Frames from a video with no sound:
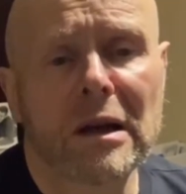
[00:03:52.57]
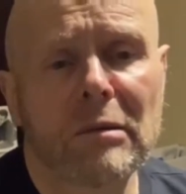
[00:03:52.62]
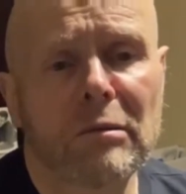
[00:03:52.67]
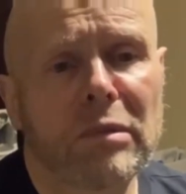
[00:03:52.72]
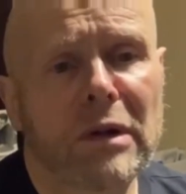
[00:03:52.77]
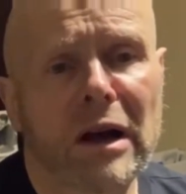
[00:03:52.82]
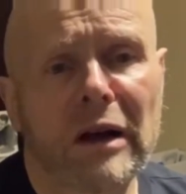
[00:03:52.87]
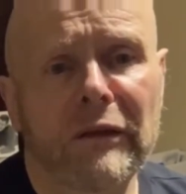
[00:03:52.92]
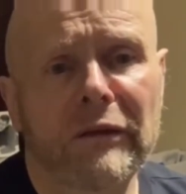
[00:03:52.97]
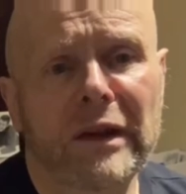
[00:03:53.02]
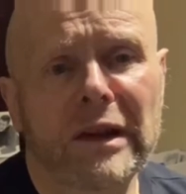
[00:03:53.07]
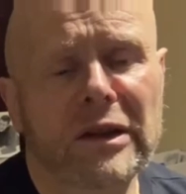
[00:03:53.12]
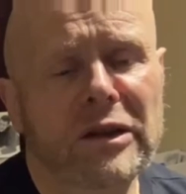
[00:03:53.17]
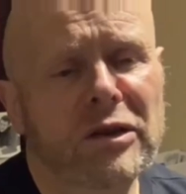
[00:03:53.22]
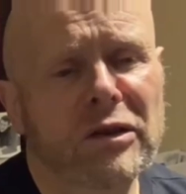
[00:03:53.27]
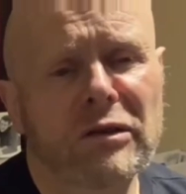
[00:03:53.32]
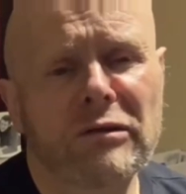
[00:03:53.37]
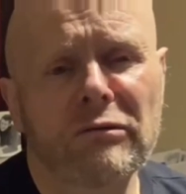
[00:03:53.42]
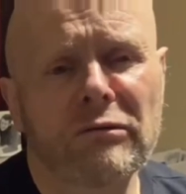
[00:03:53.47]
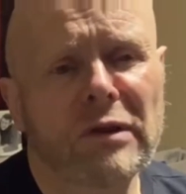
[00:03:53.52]
but that
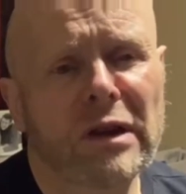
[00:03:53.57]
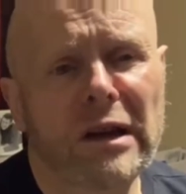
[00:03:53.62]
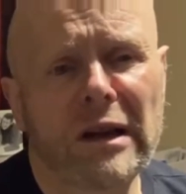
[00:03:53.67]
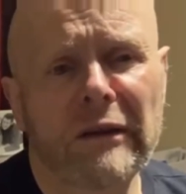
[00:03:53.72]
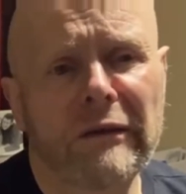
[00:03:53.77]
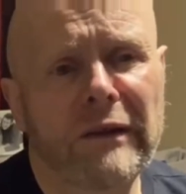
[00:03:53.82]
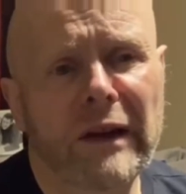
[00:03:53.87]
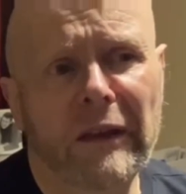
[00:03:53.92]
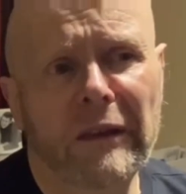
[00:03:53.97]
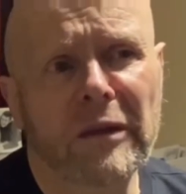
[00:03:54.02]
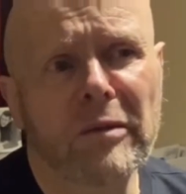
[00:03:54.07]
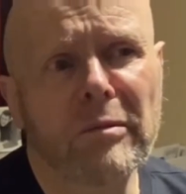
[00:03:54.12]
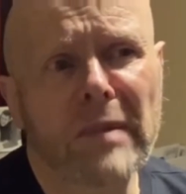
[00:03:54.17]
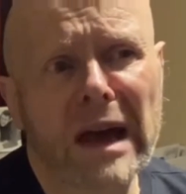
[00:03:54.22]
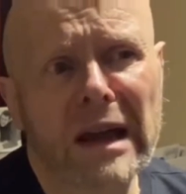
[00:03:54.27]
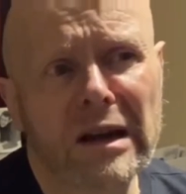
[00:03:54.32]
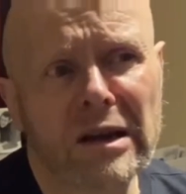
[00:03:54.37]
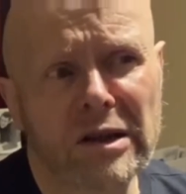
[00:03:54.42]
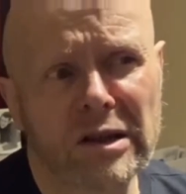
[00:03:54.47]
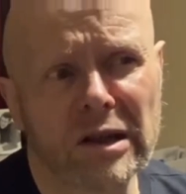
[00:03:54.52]
shouldn't really affect the
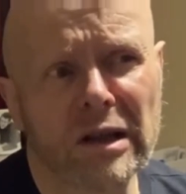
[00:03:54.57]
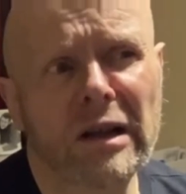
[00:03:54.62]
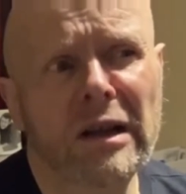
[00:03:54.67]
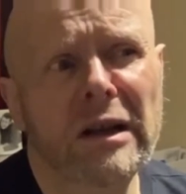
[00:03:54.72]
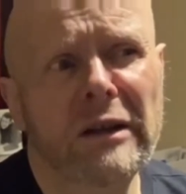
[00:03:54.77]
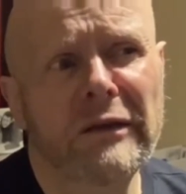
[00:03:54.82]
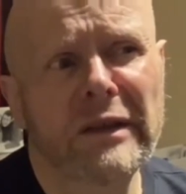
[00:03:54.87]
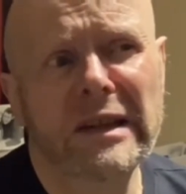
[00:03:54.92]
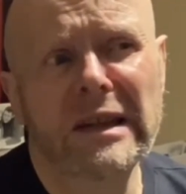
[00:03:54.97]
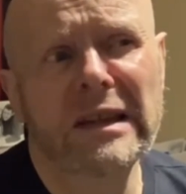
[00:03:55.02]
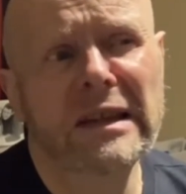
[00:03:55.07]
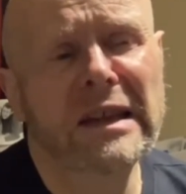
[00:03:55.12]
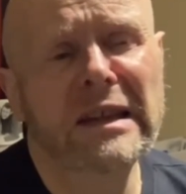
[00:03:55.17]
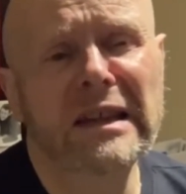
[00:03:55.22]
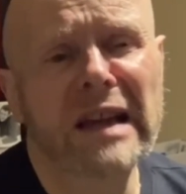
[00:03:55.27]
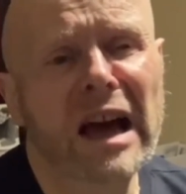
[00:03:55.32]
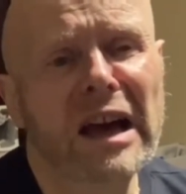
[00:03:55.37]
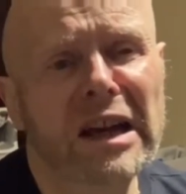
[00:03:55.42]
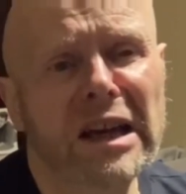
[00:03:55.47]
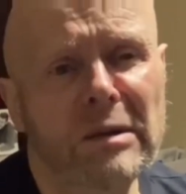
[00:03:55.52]
manager. This is his
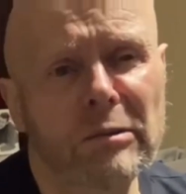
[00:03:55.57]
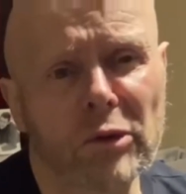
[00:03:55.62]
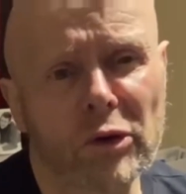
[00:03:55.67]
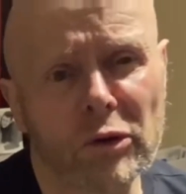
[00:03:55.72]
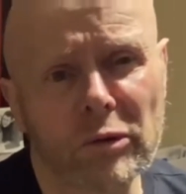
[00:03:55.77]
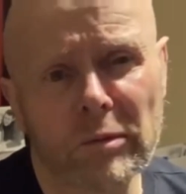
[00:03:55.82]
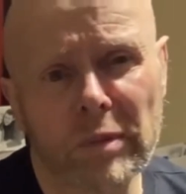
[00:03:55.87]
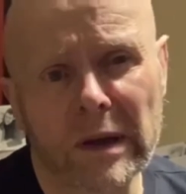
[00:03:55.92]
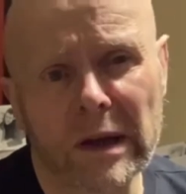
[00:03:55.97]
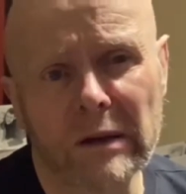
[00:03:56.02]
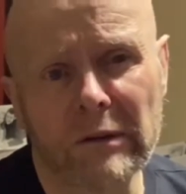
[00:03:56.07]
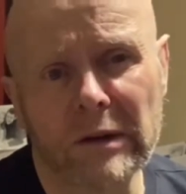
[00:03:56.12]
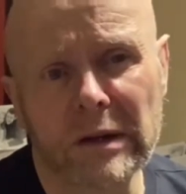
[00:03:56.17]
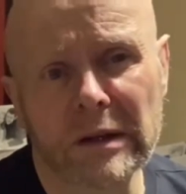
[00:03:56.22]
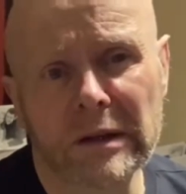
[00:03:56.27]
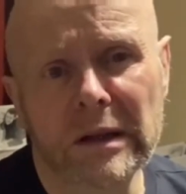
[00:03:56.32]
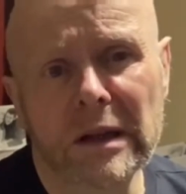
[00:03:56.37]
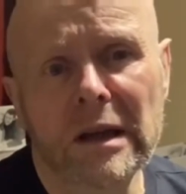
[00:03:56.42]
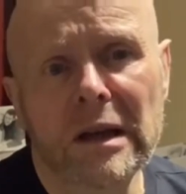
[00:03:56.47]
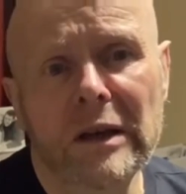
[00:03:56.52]
honeymoon
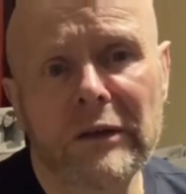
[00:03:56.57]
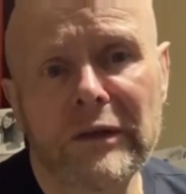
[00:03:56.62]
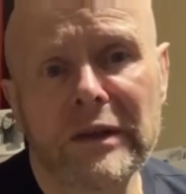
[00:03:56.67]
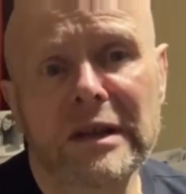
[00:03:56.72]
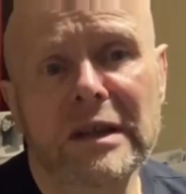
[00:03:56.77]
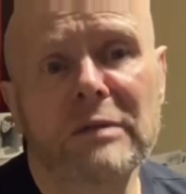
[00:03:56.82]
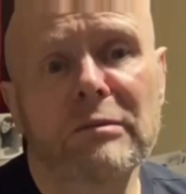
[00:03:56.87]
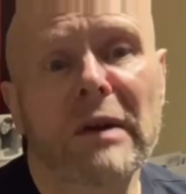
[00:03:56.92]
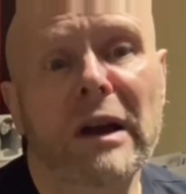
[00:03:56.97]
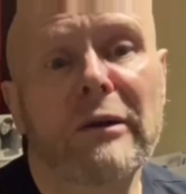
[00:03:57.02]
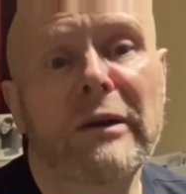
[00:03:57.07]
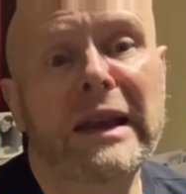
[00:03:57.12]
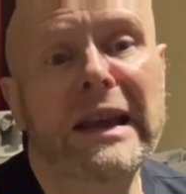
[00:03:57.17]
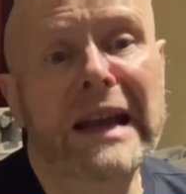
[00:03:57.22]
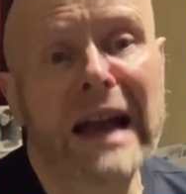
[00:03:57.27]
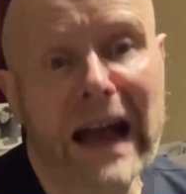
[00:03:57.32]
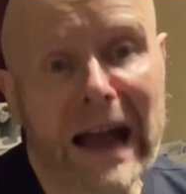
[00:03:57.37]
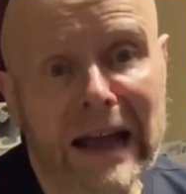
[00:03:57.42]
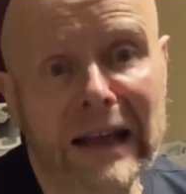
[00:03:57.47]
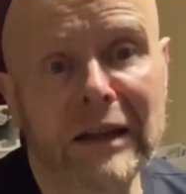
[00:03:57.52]
period. This is where he
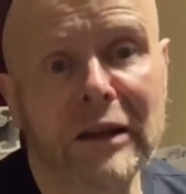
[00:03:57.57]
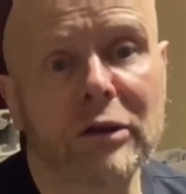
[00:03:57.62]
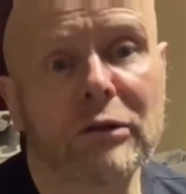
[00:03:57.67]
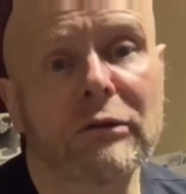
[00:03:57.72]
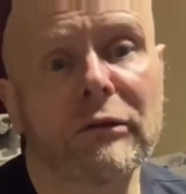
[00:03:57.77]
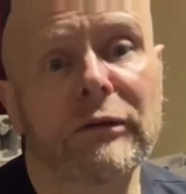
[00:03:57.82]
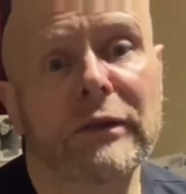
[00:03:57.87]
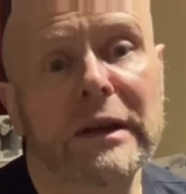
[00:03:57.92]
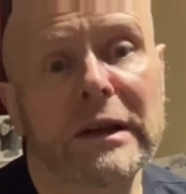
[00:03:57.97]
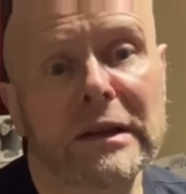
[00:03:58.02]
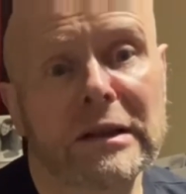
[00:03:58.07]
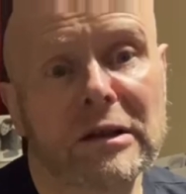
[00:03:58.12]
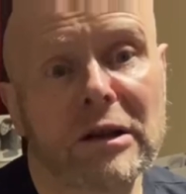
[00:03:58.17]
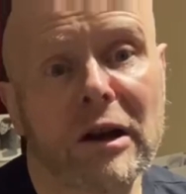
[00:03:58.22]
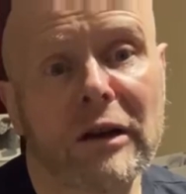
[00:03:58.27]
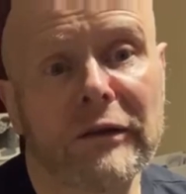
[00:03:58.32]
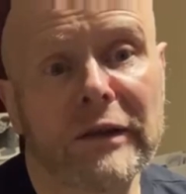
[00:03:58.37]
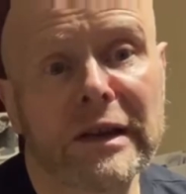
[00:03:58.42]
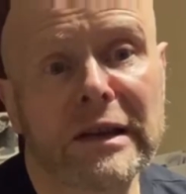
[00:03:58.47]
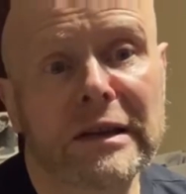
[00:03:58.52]
can do things
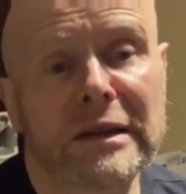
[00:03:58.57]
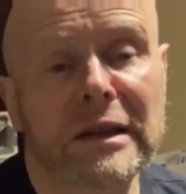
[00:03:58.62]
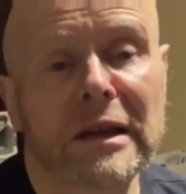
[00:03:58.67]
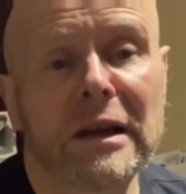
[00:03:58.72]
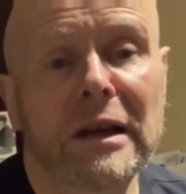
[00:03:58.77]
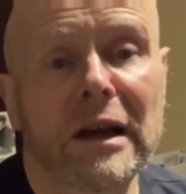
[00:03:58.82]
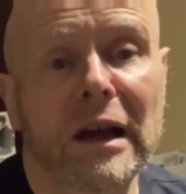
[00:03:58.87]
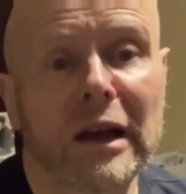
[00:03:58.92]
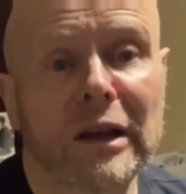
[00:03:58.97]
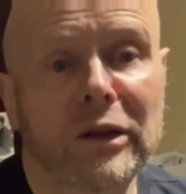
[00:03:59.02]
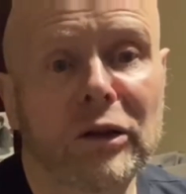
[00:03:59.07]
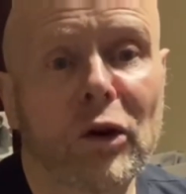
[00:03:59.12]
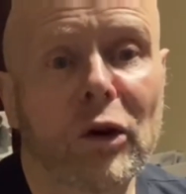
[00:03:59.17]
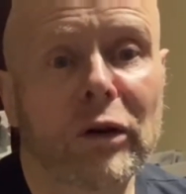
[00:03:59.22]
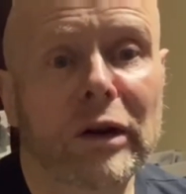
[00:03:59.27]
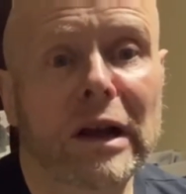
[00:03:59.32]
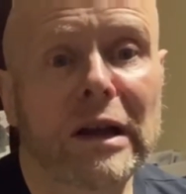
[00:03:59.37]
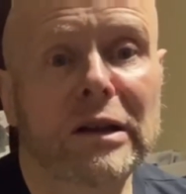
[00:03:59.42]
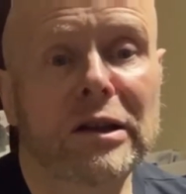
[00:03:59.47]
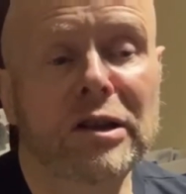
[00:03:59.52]
like this and
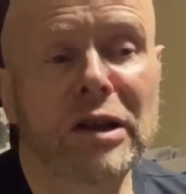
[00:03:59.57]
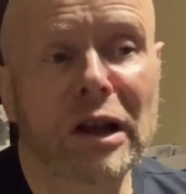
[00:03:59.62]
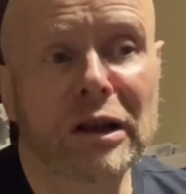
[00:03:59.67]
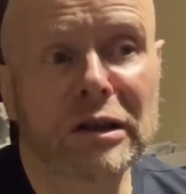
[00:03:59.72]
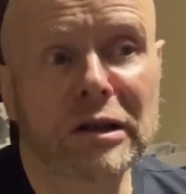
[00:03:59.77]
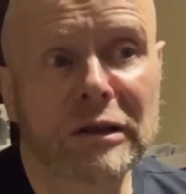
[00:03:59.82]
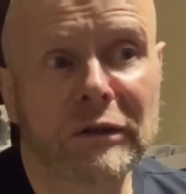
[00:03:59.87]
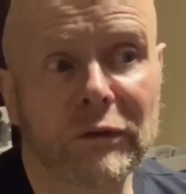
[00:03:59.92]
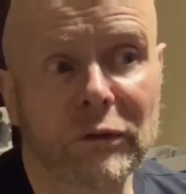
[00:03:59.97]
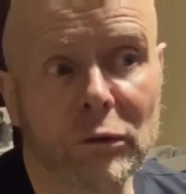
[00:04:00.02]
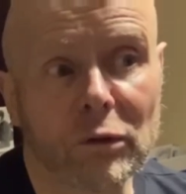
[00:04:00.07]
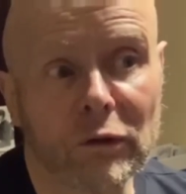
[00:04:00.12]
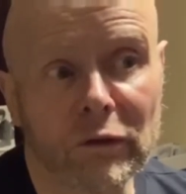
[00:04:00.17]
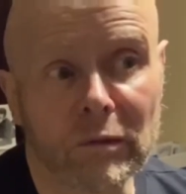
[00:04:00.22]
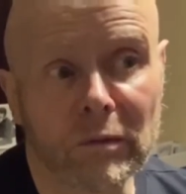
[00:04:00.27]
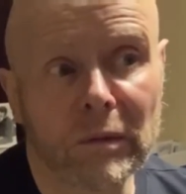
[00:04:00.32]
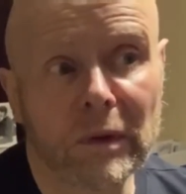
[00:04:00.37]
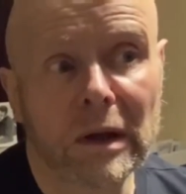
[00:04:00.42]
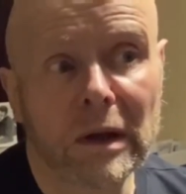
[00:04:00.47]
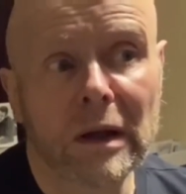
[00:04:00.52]
not get judged for
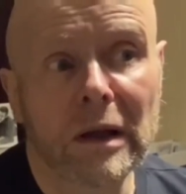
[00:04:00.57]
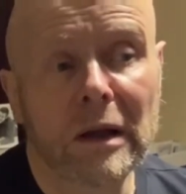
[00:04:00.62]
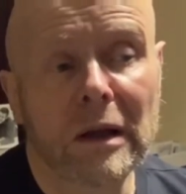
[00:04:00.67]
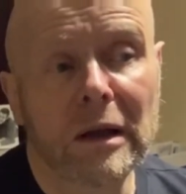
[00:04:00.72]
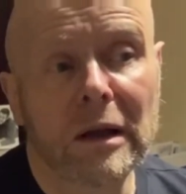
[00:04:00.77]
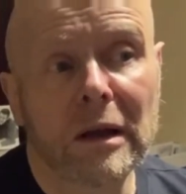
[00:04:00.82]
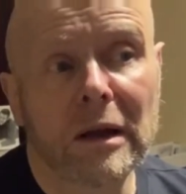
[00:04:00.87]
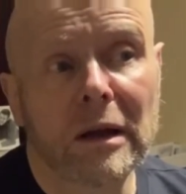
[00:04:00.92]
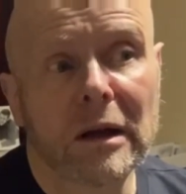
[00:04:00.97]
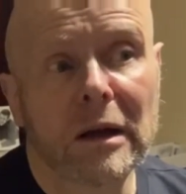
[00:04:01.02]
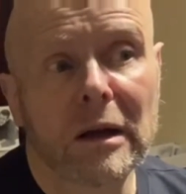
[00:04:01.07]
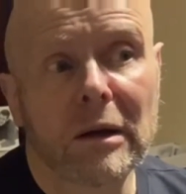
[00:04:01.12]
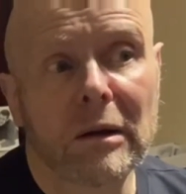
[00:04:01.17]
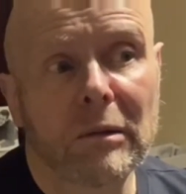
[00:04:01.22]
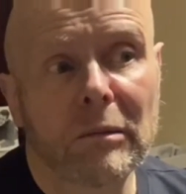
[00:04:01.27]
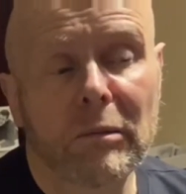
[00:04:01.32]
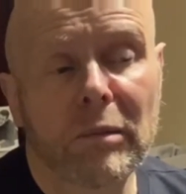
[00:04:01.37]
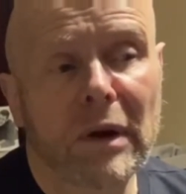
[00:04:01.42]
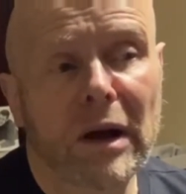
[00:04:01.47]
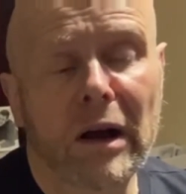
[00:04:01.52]
them.
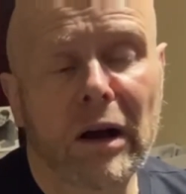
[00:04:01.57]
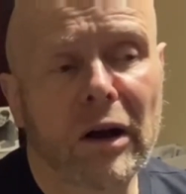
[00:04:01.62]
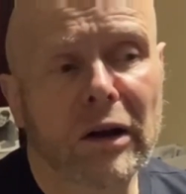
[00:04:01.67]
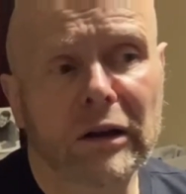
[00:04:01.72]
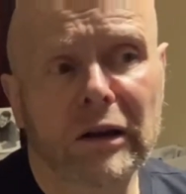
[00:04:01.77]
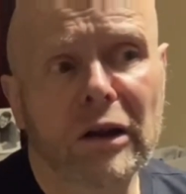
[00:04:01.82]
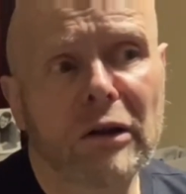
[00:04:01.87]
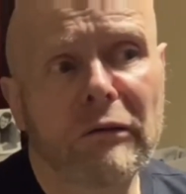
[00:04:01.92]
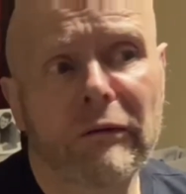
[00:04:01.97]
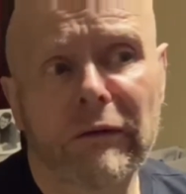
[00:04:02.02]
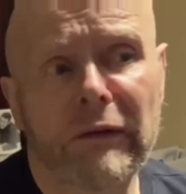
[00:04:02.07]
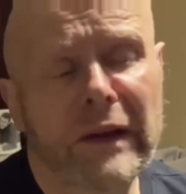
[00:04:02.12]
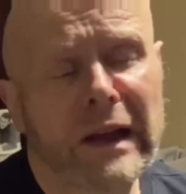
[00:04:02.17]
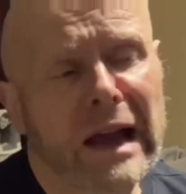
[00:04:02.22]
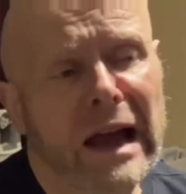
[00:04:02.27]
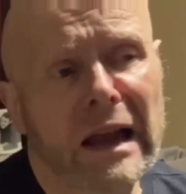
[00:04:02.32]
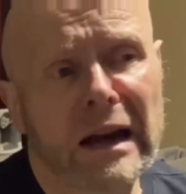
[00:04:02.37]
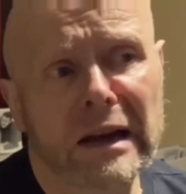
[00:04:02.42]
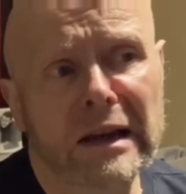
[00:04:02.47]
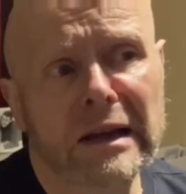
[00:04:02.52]
But I don't think
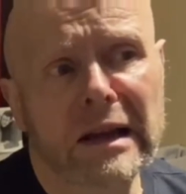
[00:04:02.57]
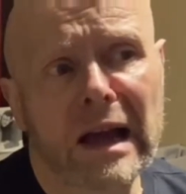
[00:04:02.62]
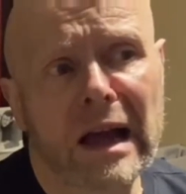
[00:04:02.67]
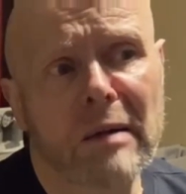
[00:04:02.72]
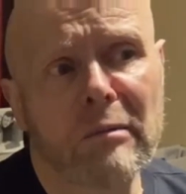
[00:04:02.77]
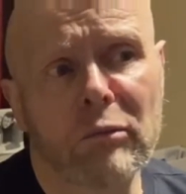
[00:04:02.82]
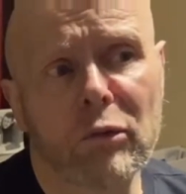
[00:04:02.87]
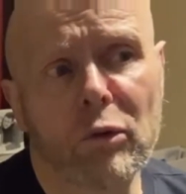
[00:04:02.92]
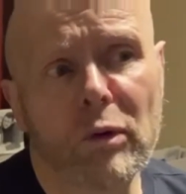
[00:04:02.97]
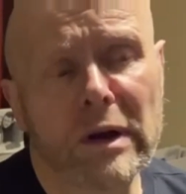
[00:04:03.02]
Alan Campbell